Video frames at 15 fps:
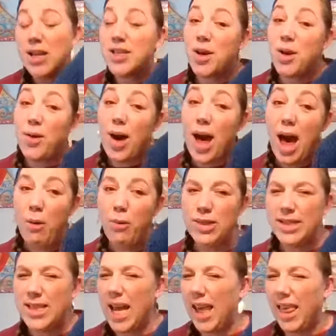So I
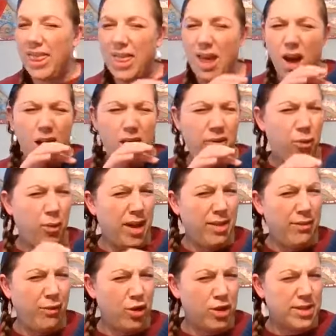was like halfway the
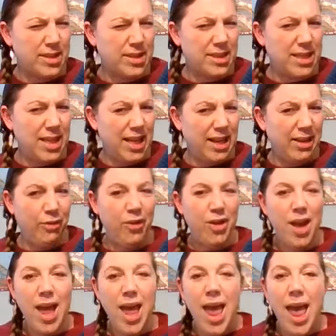first sleeve.
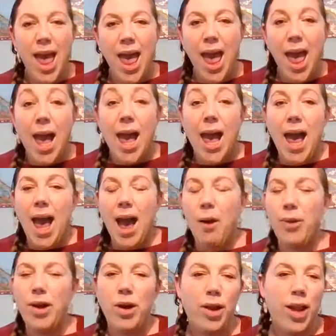And
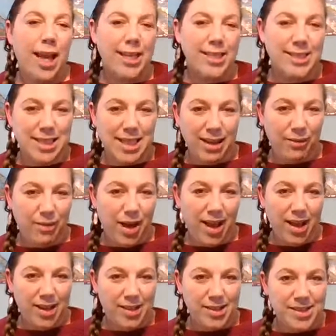we all hate Sleeve
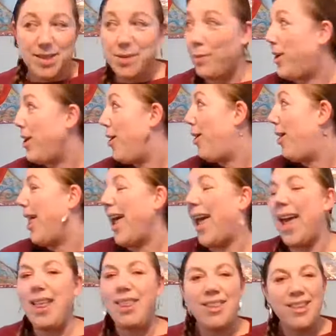Island. We all
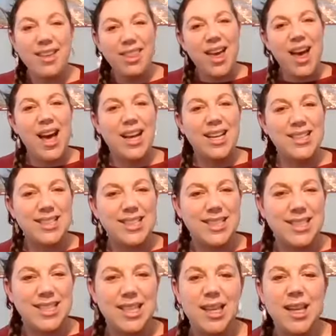hate that
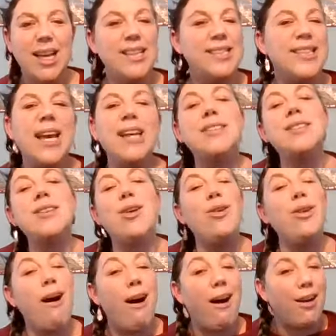it takes so
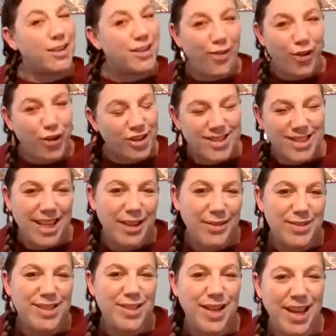long for
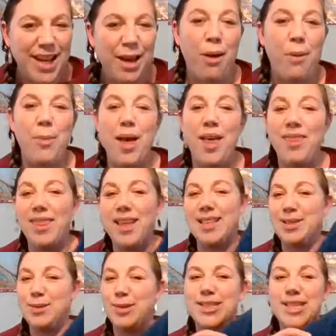sleeves to knit up. And
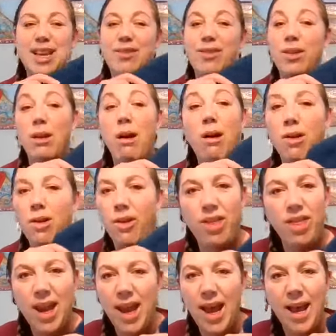this was even longer
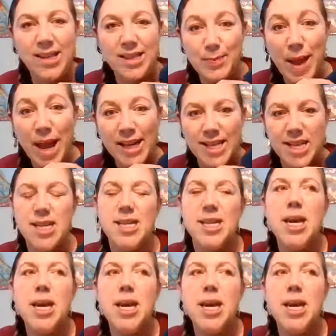than I expected.